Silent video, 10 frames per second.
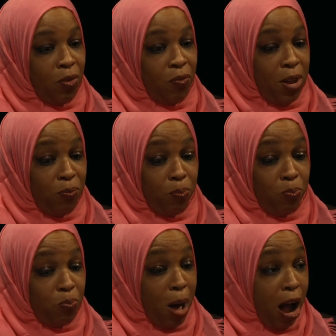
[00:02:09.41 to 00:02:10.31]
in
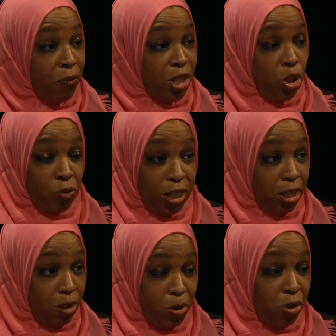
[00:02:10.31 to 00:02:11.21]
poverty-stricken
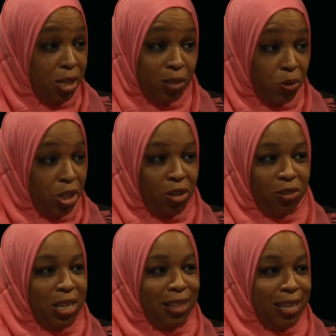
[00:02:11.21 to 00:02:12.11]
communities, and
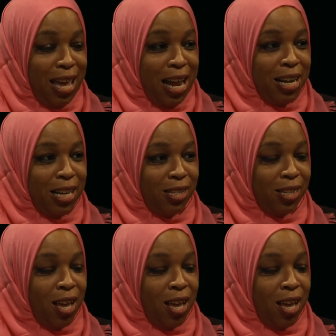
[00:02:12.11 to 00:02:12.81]
particularly in the 80s,